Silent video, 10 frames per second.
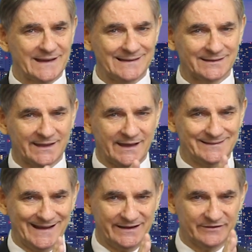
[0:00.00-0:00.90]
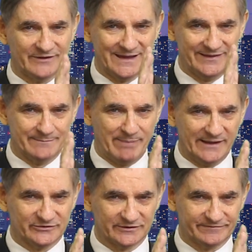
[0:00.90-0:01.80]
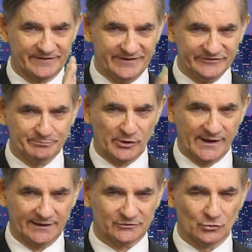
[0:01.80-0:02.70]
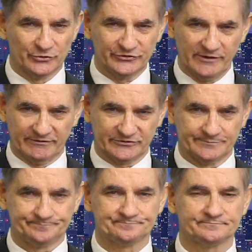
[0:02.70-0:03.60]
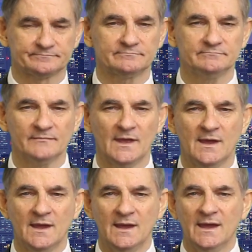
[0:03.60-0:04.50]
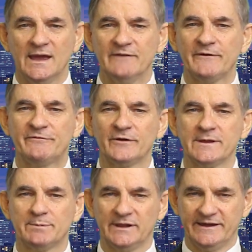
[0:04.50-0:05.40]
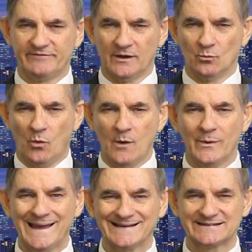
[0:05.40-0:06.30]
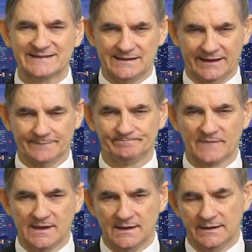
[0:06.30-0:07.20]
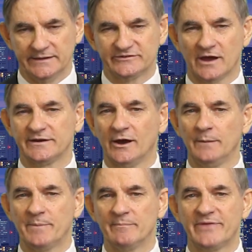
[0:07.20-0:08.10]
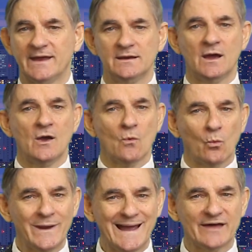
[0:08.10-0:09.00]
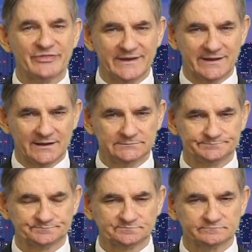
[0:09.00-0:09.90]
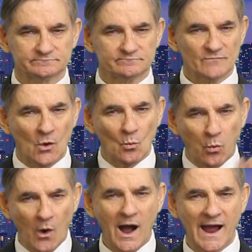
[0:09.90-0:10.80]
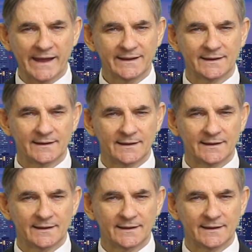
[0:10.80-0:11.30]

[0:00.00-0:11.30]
to allocate any of their budget for this product or service. If we fully believe that what we are selling is going to help them, then we are thinking why